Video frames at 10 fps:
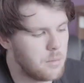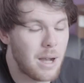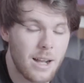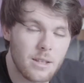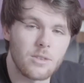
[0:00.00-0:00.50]

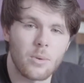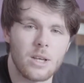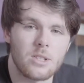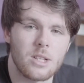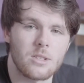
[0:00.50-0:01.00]
Back in
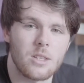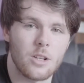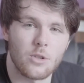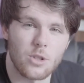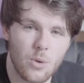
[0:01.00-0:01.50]
2016
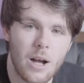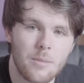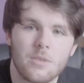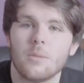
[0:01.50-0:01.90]
I just so happened